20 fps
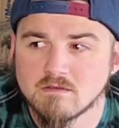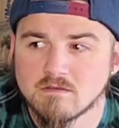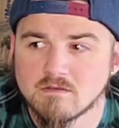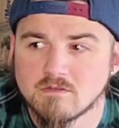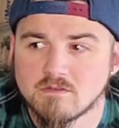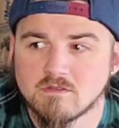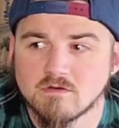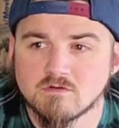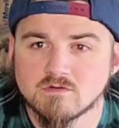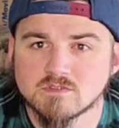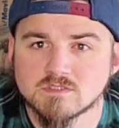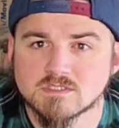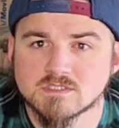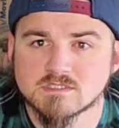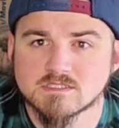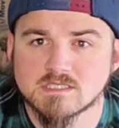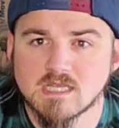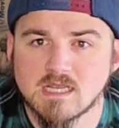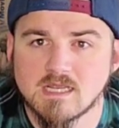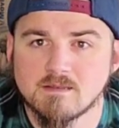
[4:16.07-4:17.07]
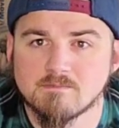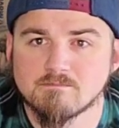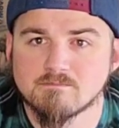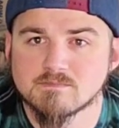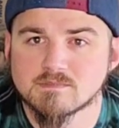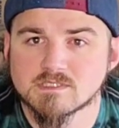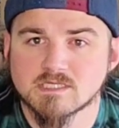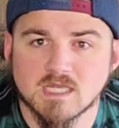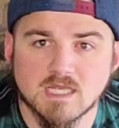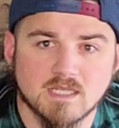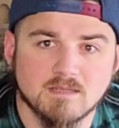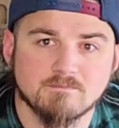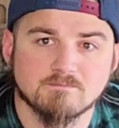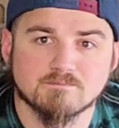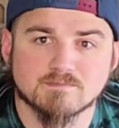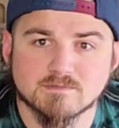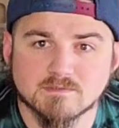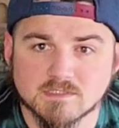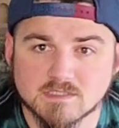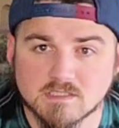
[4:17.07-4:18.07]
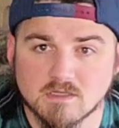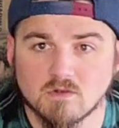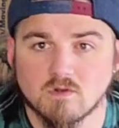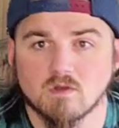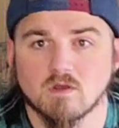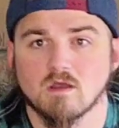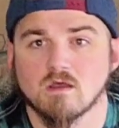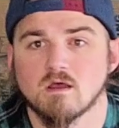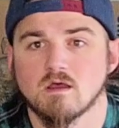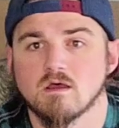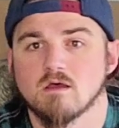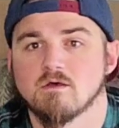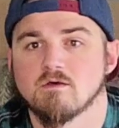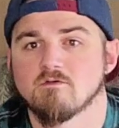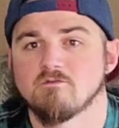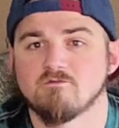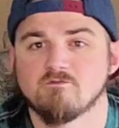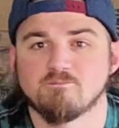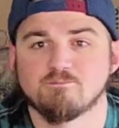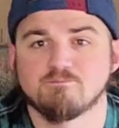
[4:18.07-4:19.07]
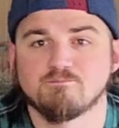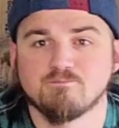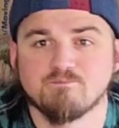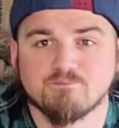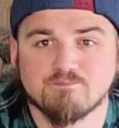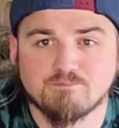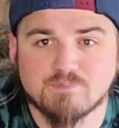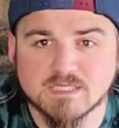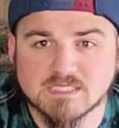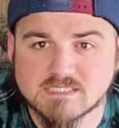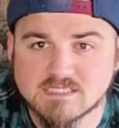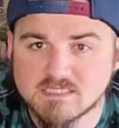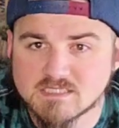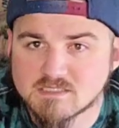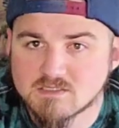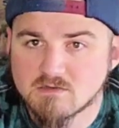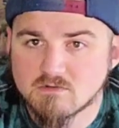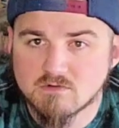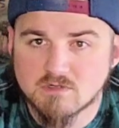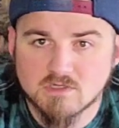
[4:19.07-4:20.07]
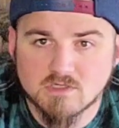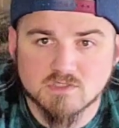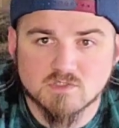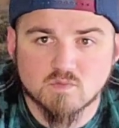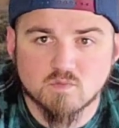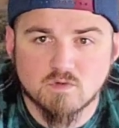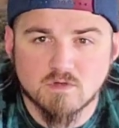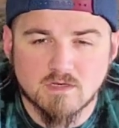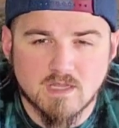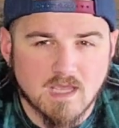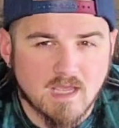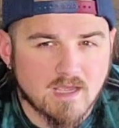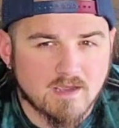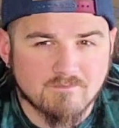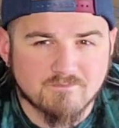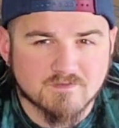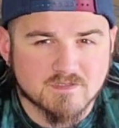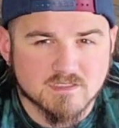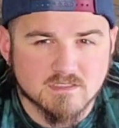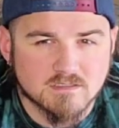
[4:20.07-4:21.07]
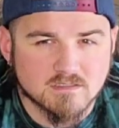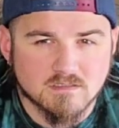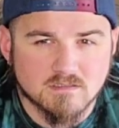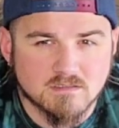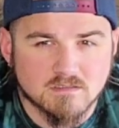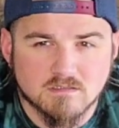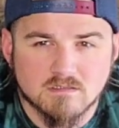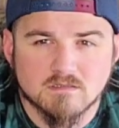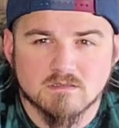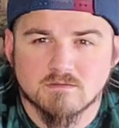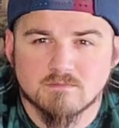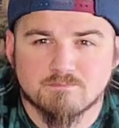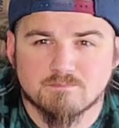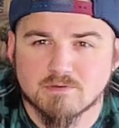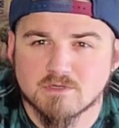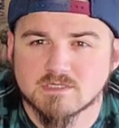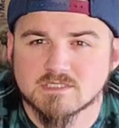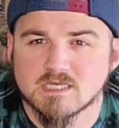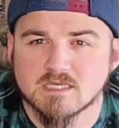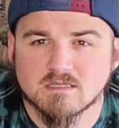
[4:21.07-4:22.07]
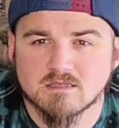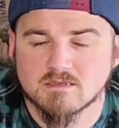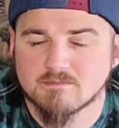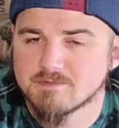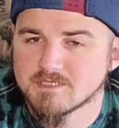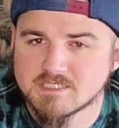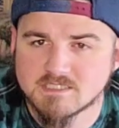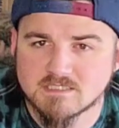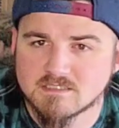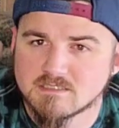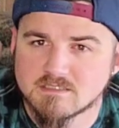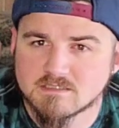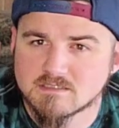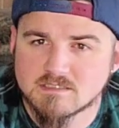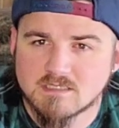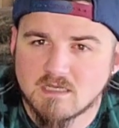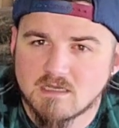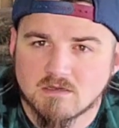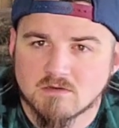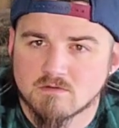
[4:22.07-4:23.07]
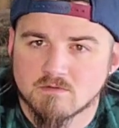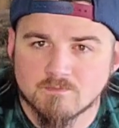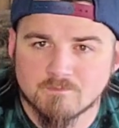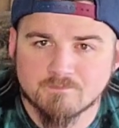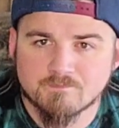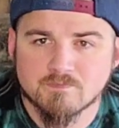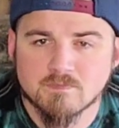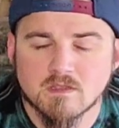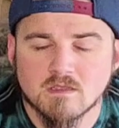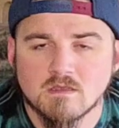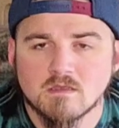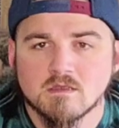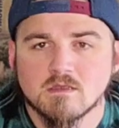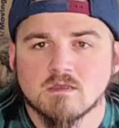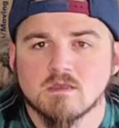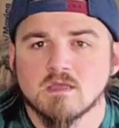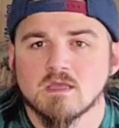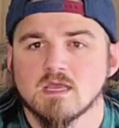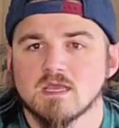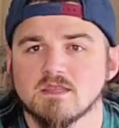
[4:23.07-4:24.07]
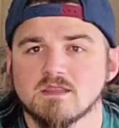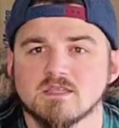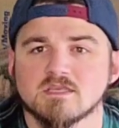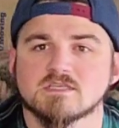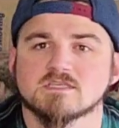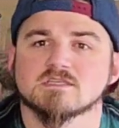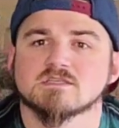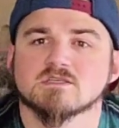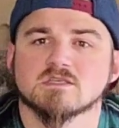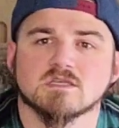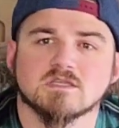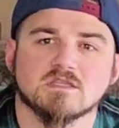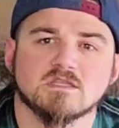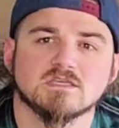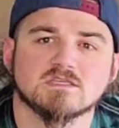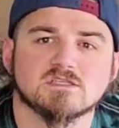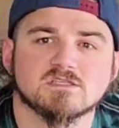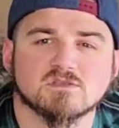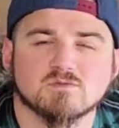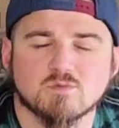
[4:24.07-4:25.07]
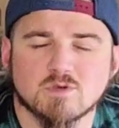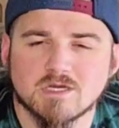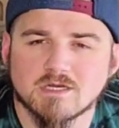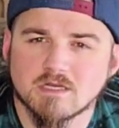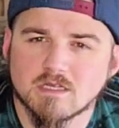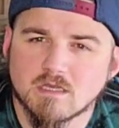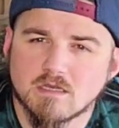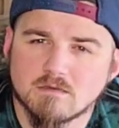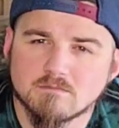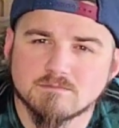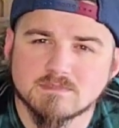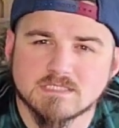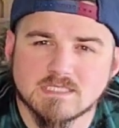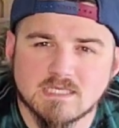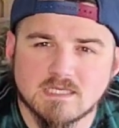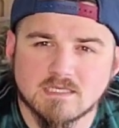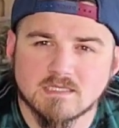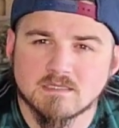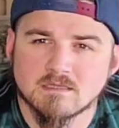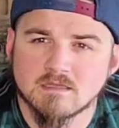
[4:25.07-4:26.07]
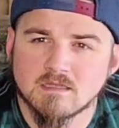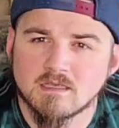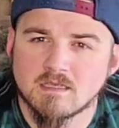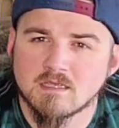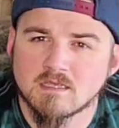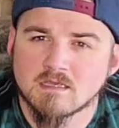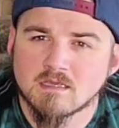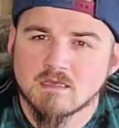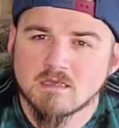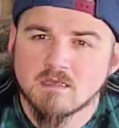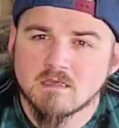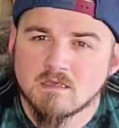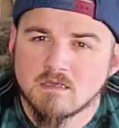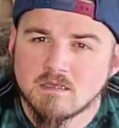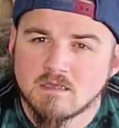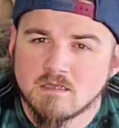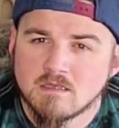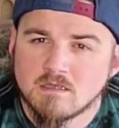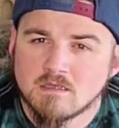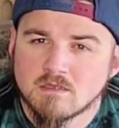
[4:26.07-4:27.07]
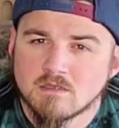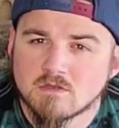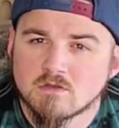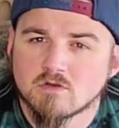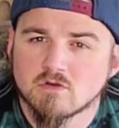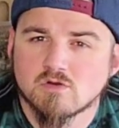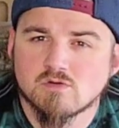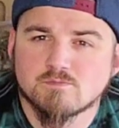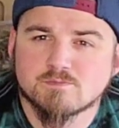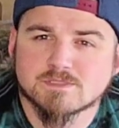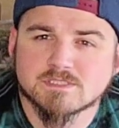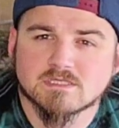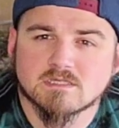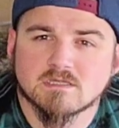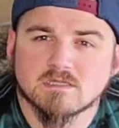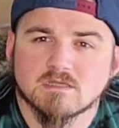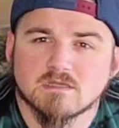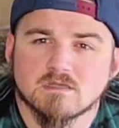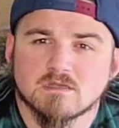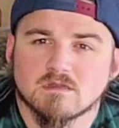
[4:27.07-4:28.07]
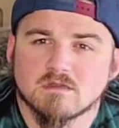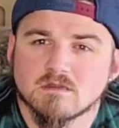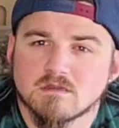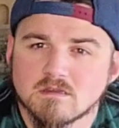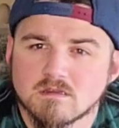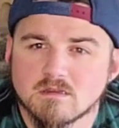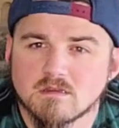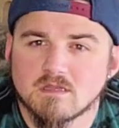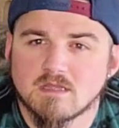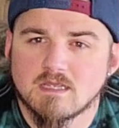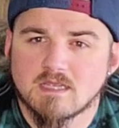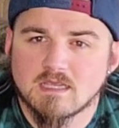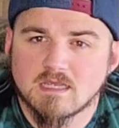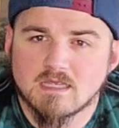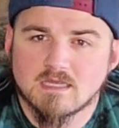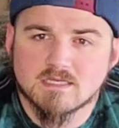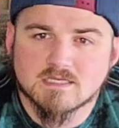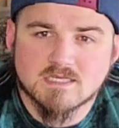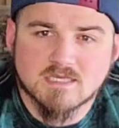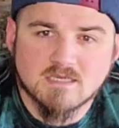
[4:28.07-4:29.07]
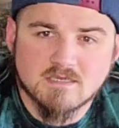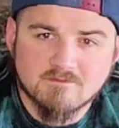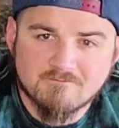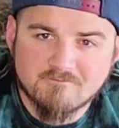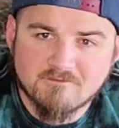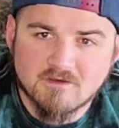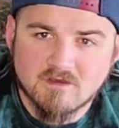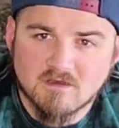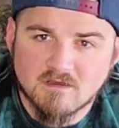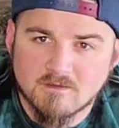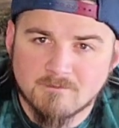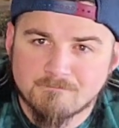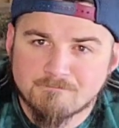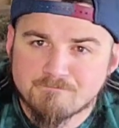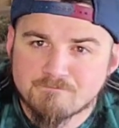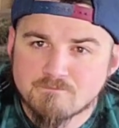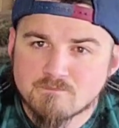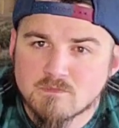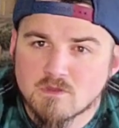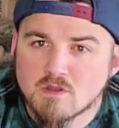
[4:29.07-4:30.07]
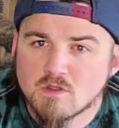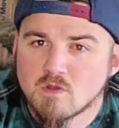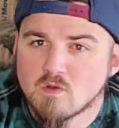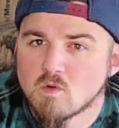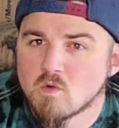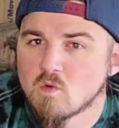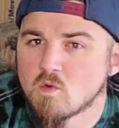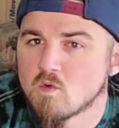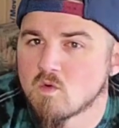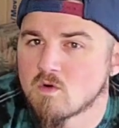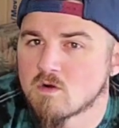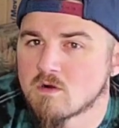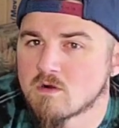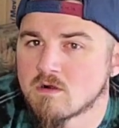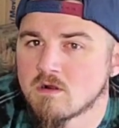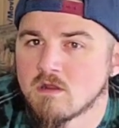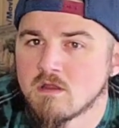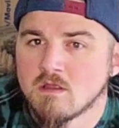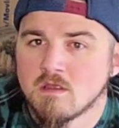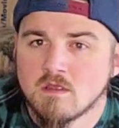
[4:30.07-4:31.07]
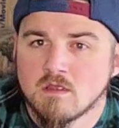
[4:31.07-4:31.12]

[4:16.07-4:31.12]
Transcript: those same types of business owners would have to protect their businesses? No. And this is where it comes in. Like, groups like Antifa or